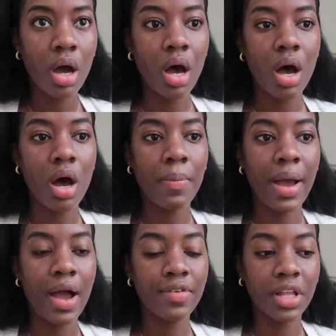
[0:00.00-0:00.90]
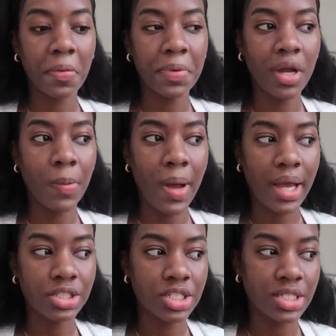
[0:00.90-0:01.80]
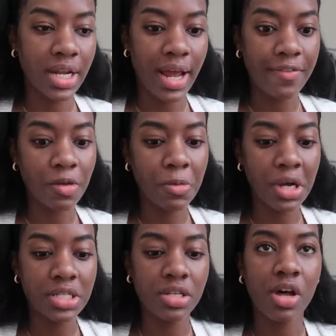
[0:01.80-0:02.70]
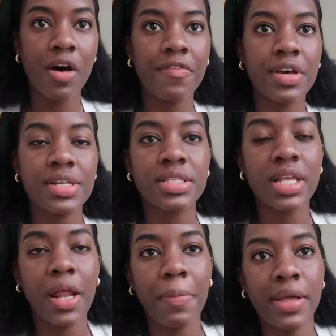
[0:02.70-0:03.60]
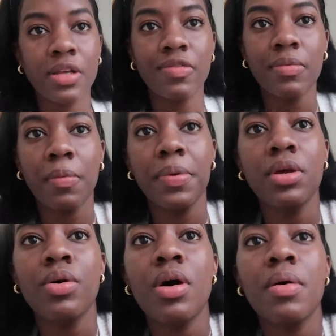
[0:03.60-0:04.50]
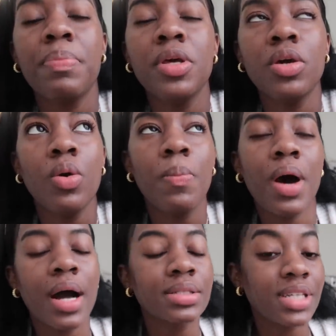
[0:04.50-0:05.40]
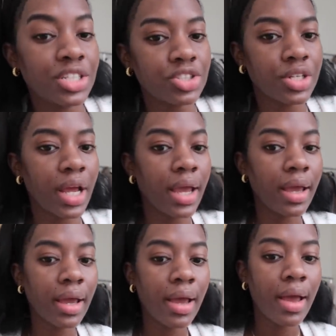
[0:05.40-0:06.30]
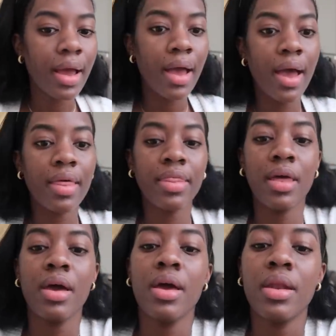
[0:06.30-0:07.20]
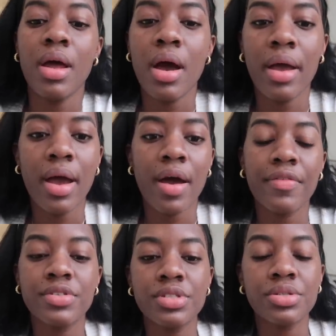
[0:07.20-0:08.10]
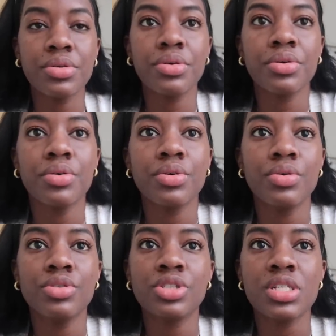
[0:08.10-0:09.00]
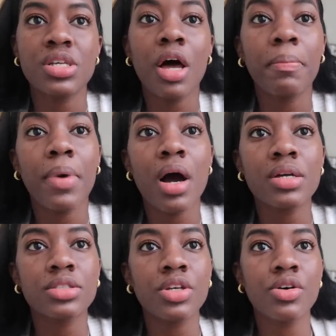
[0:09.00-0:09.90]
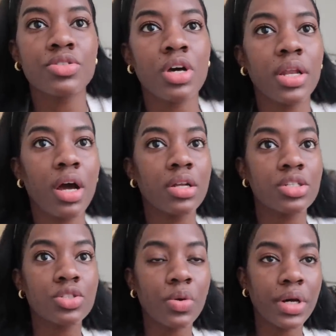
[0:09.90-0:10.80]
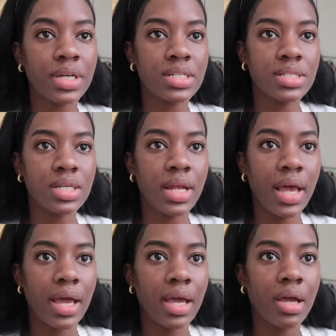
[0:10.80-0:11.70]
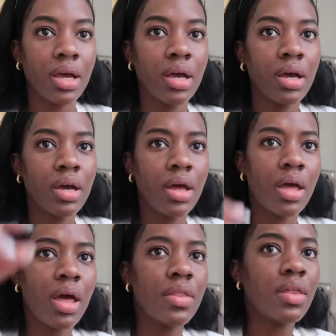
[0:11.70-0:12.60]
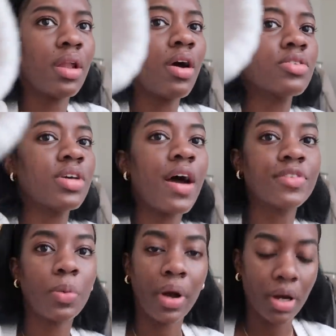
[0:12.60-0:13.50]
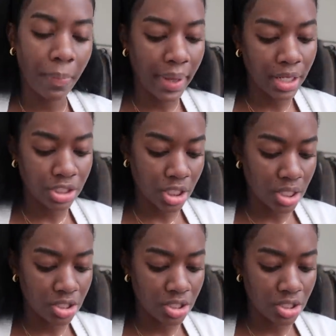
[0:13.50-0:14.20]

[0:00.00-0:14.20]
I have a lot of PR packages that I have to bring into the office that I picked up from the PO box yesterday. And then I have to just unbox those on the stories today. And then I also have to work on a picture.